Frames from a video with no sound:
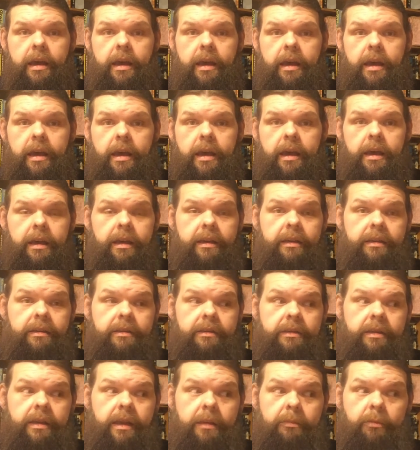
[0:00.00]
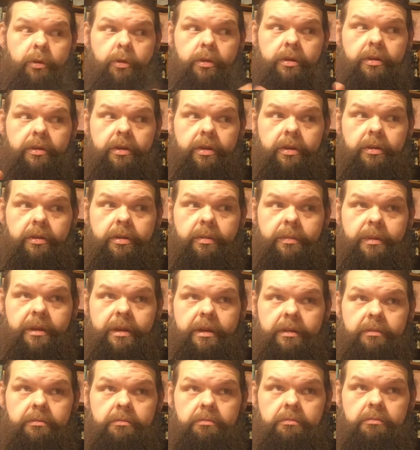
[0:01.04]
I'm going to talk
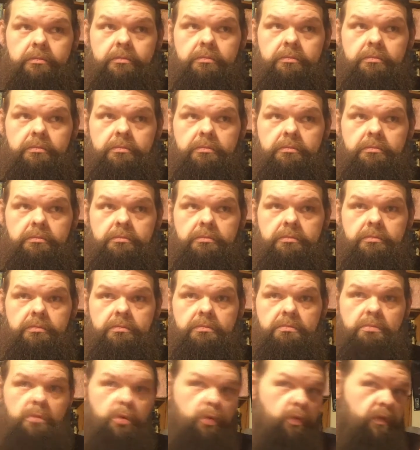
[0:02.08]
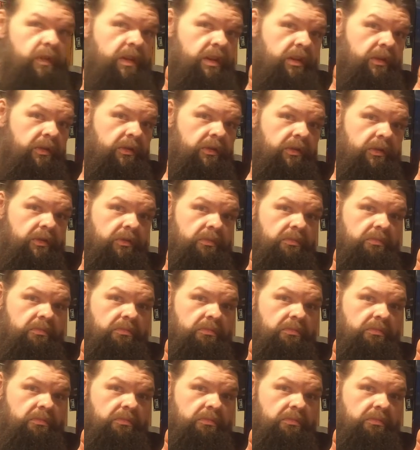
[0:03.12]
about movies